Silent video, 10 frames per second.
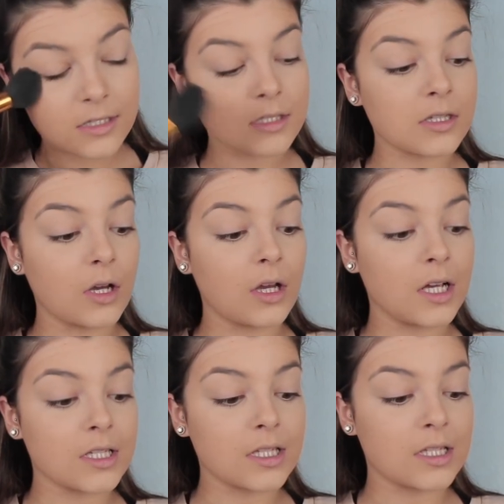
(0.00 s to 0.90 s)
it's
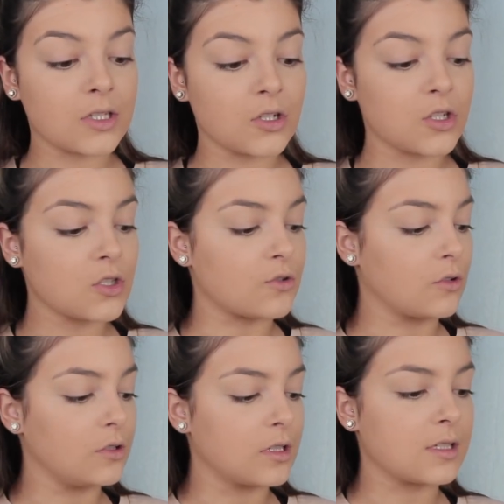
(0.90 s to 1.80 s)
such a
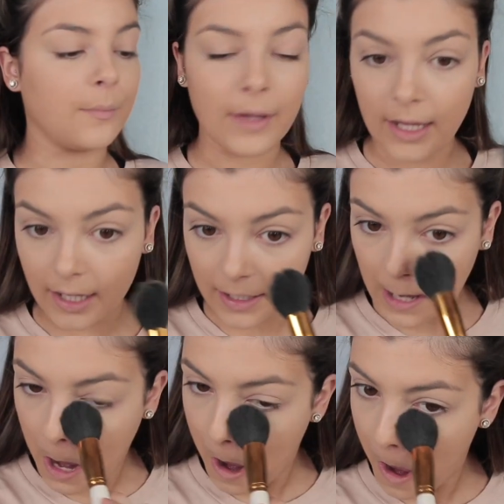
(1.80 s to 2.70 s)
struggle not to
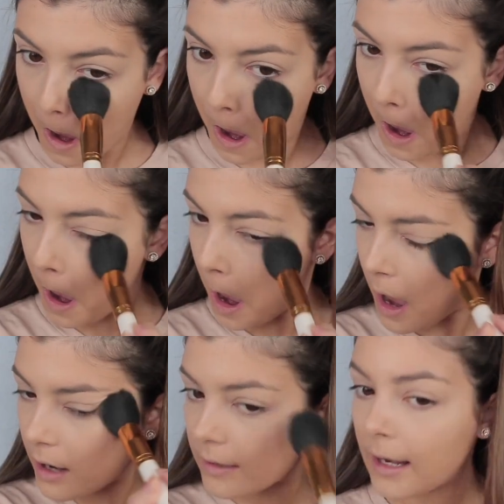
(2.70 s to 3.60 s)
bake.
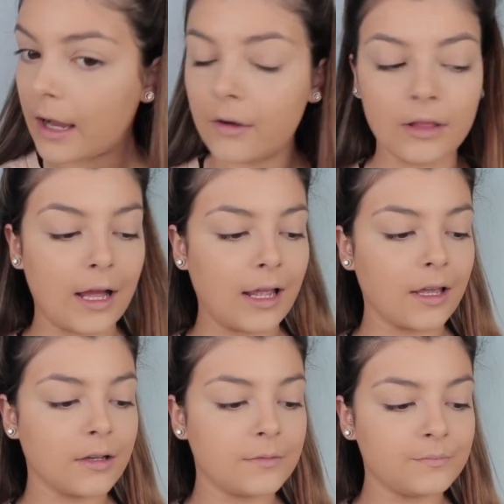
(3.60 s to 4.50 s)
Now,
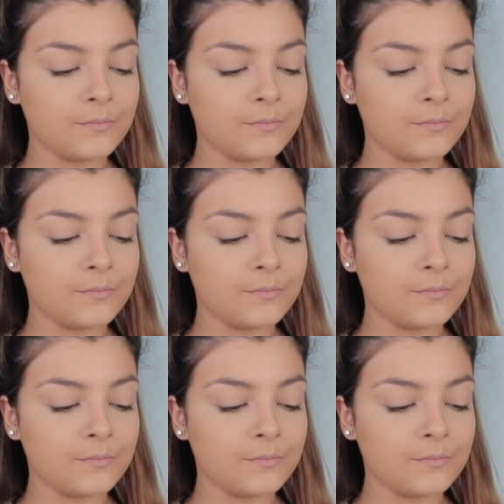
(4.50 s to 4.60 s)
like,